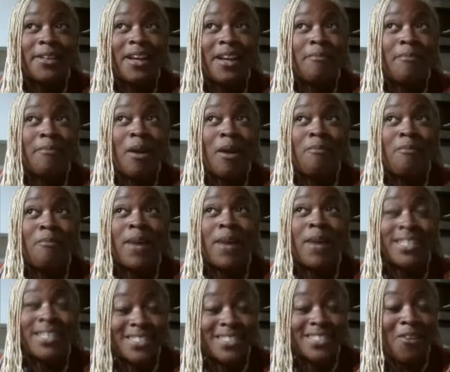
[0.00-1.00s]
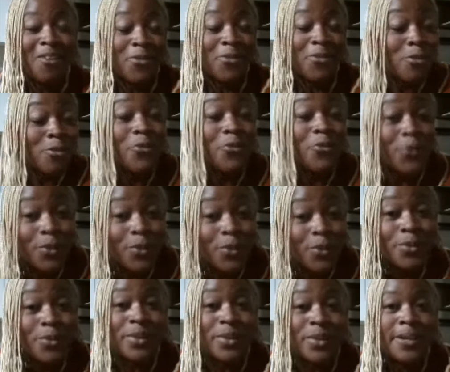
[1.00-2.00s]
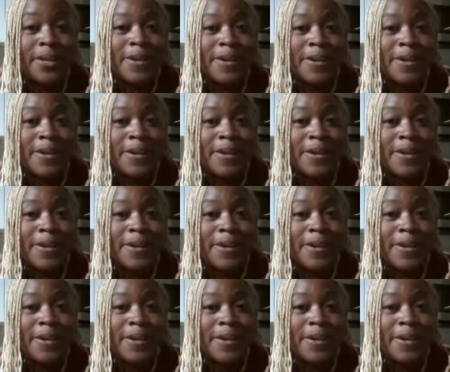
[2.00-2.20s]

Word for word: about myself through food,